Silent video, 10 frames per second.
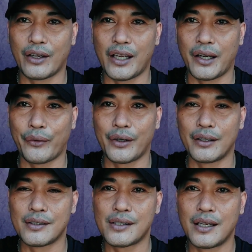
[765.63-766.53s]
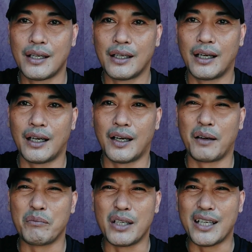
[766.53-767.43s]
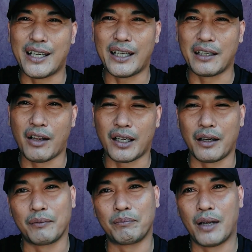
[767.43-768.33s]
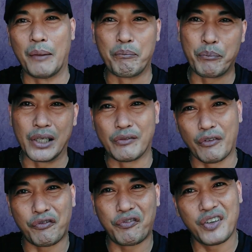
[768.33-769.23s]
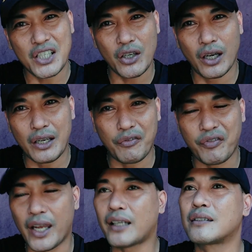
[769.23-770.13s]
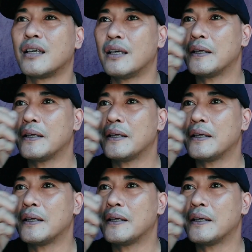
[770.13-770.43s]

areas, you're getting like a bit of a fisheye effect,